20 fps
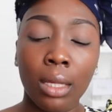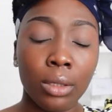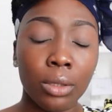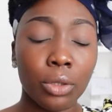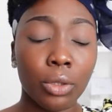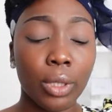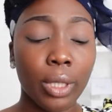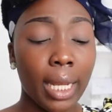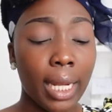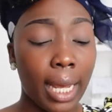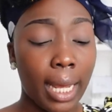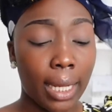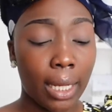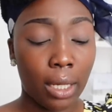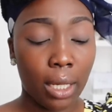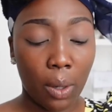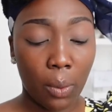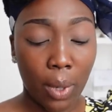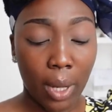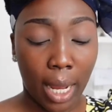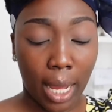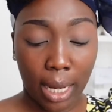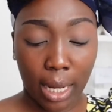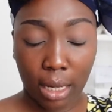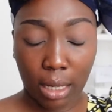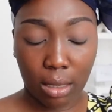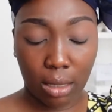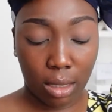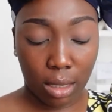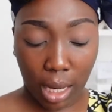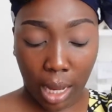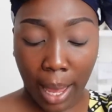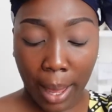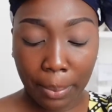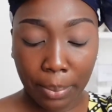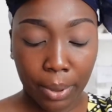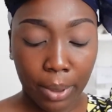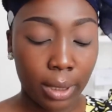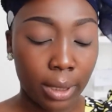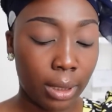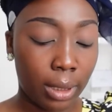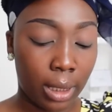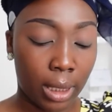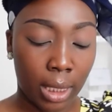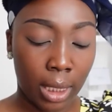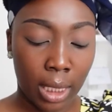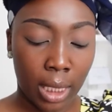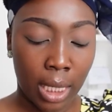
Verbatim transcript: so that had that one had happened